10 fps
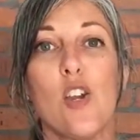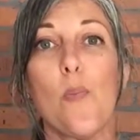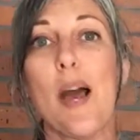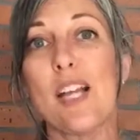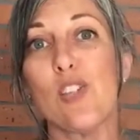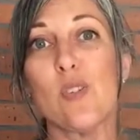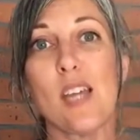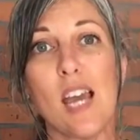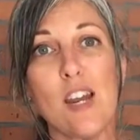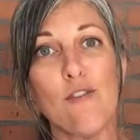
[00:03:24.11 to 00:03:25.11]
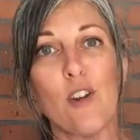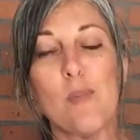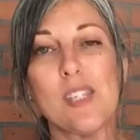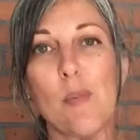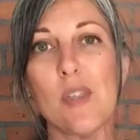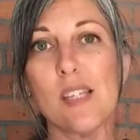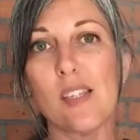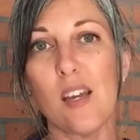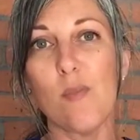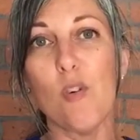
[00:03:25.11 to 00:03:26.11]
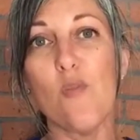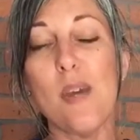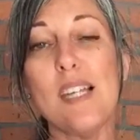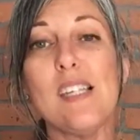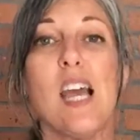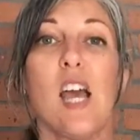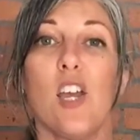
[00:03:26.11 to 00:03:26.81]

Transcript: your pecs are tight from some of this kind of movement.